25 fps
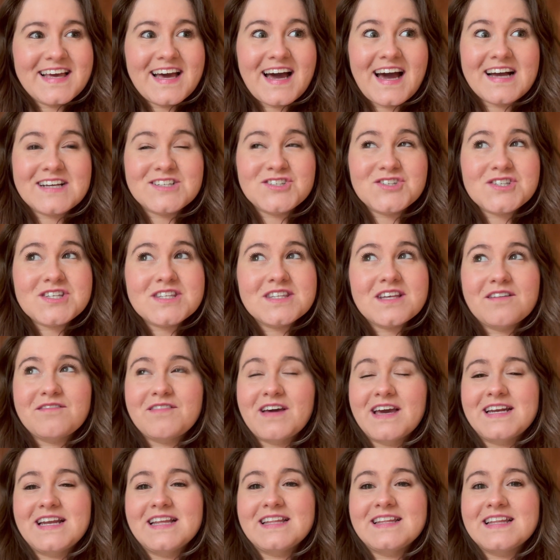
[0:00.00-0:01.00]
I just love
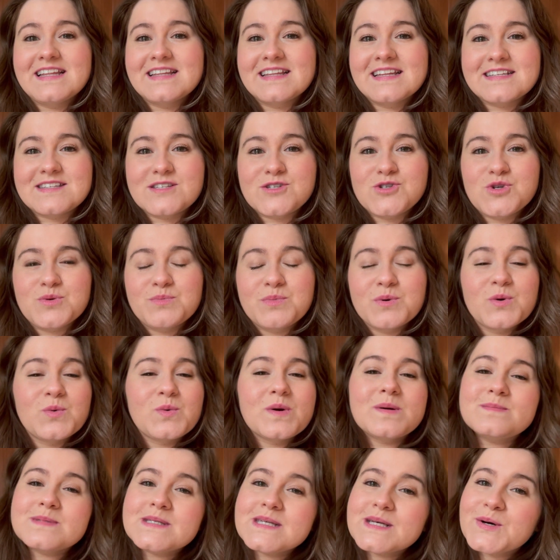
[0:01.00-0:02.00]
anything that's super
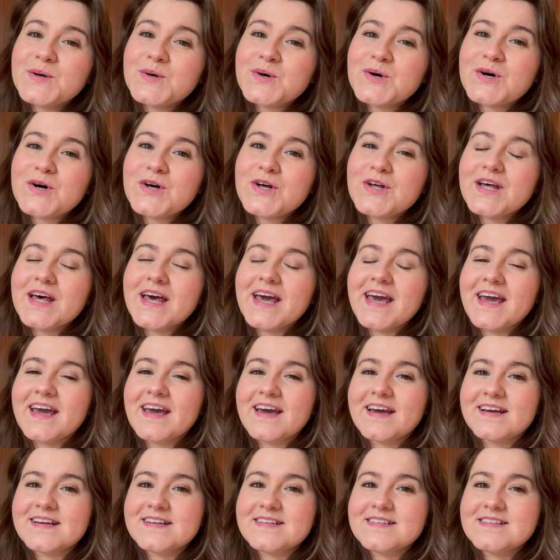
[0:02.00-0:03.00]
whimsical
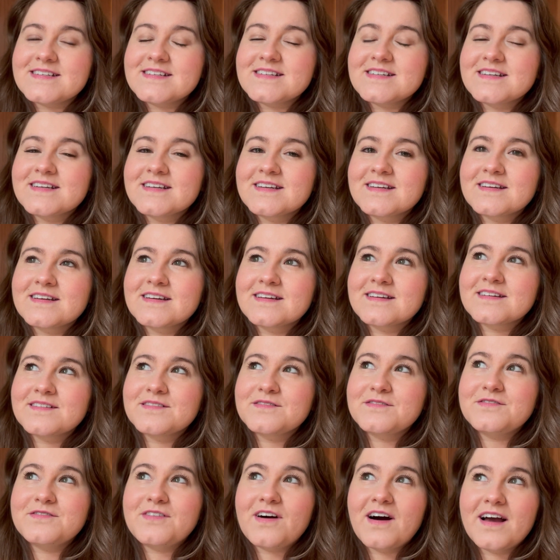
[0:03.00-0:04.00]
and
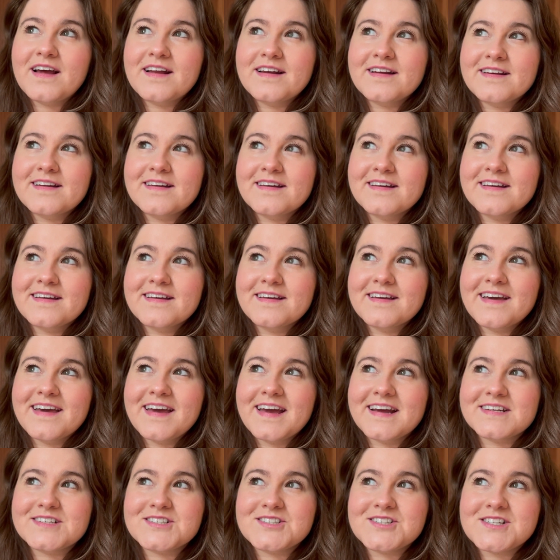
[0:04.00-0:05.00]
fun
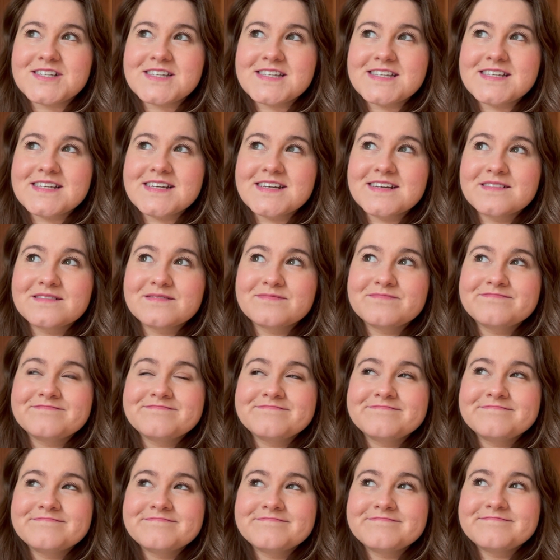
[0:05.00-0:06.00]
and just
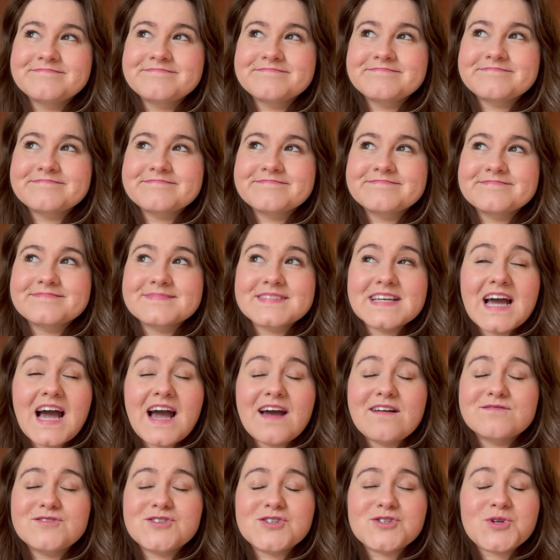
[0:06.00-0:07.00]

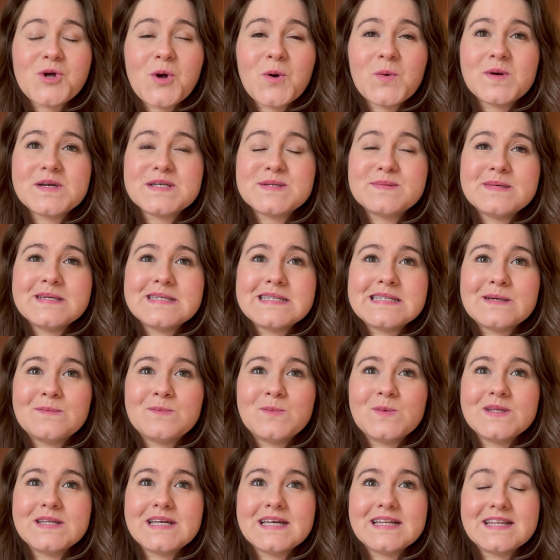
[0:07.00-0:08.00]
I've just always been
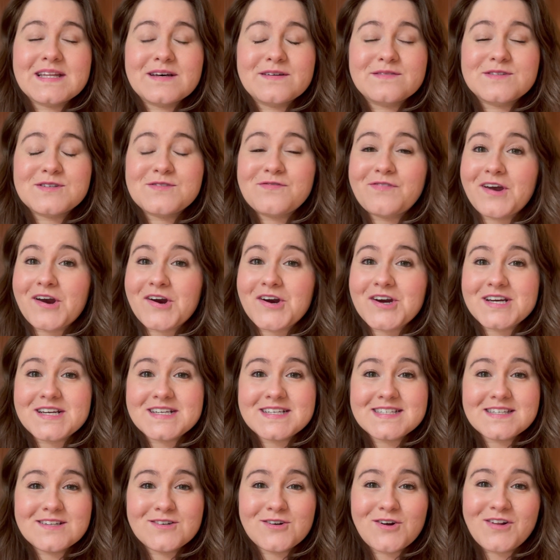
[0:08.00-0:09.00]
someone that loves
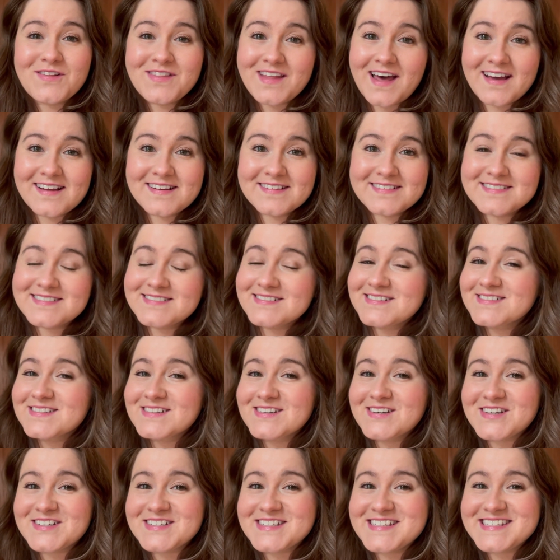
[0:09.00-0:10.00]
fairies and all that
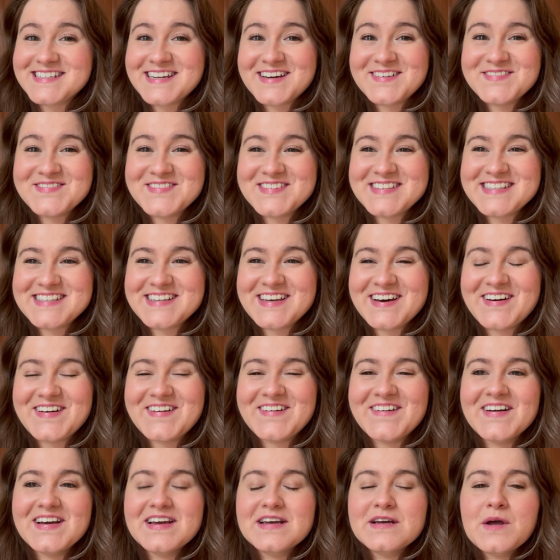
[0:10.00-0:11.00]
good stuff.
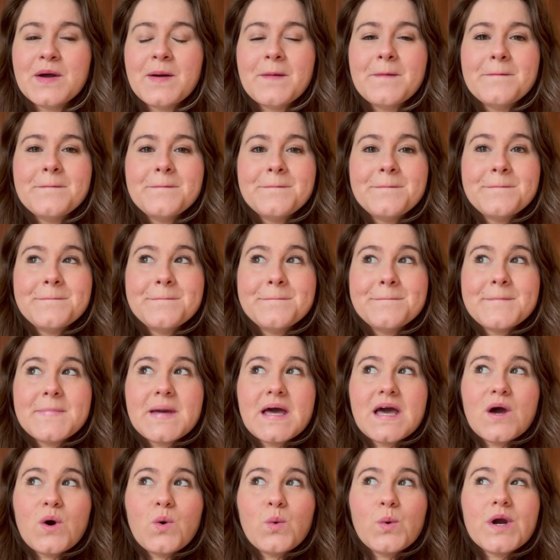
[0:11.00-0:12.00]
So
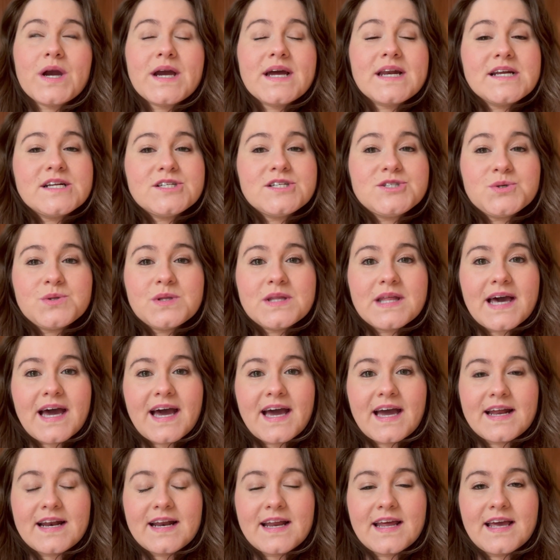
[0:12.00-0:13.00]
we're gonna do
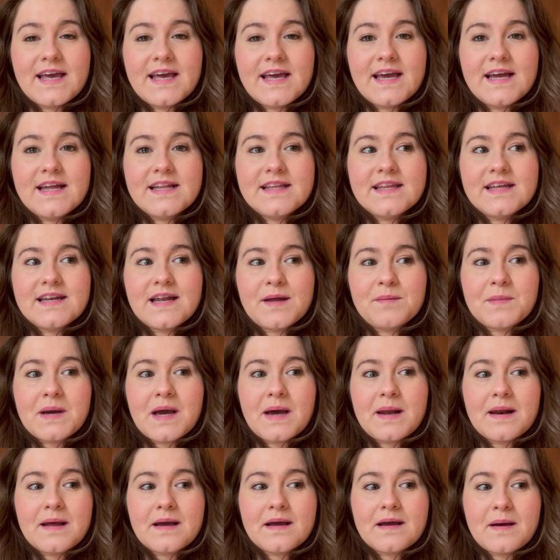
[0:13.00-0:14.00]
that and then I'm
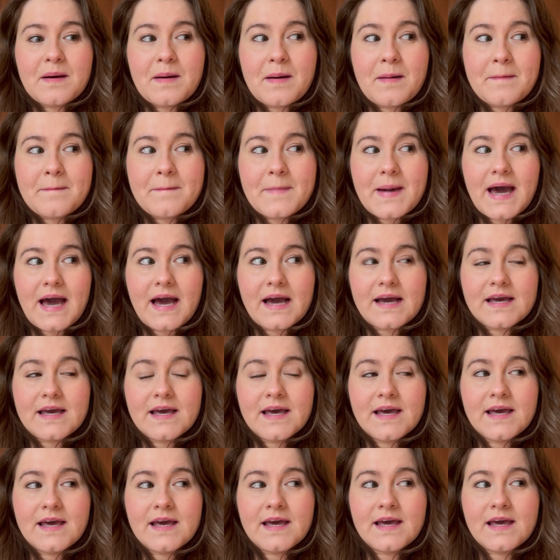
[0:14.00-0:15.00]
gonna come back
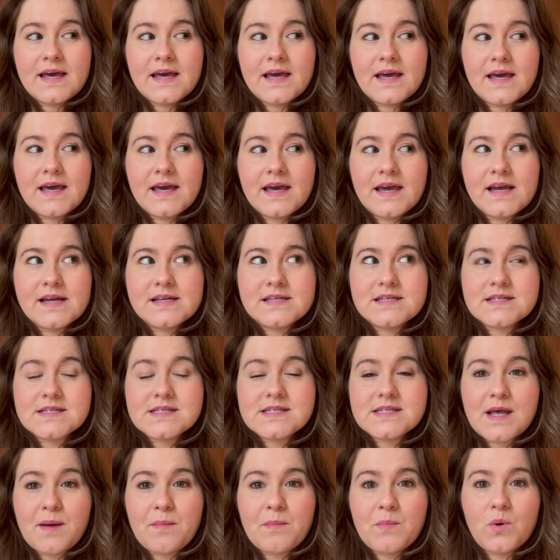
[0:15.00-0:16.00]
and
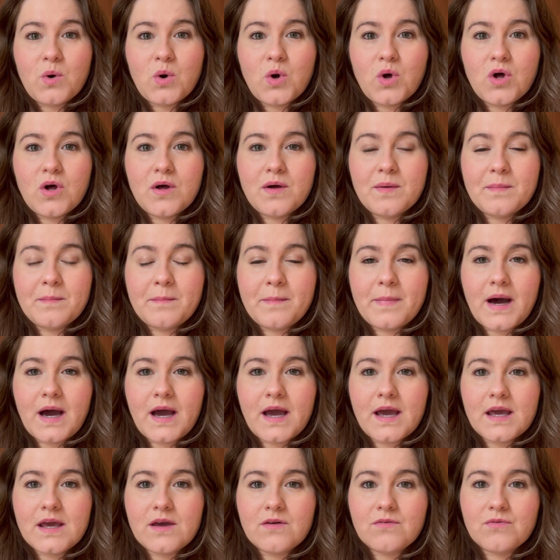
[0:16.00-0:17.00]
assemble
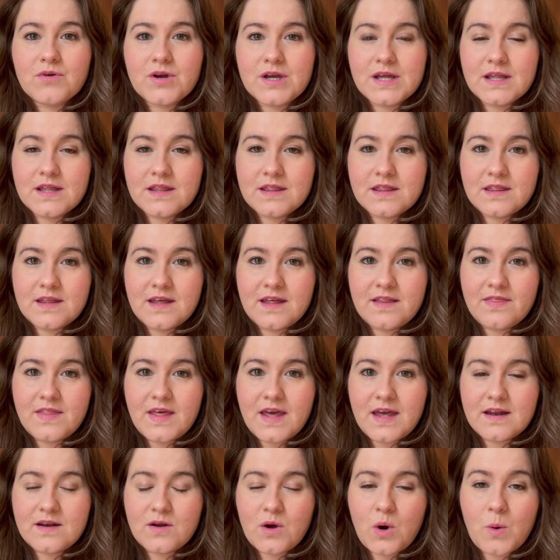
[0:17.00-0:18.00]
my wreath and
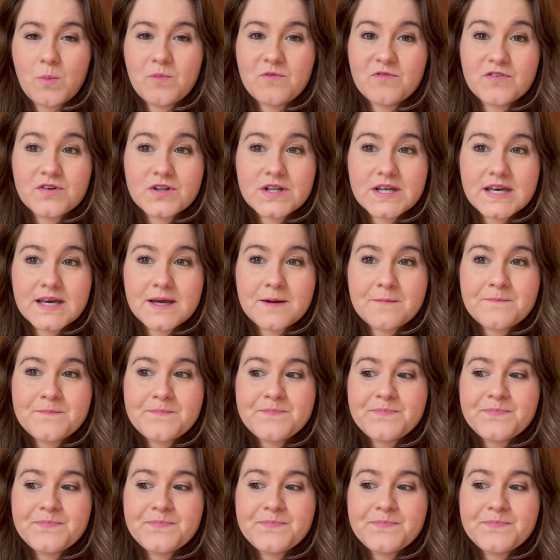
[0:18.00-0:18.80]
then hopefully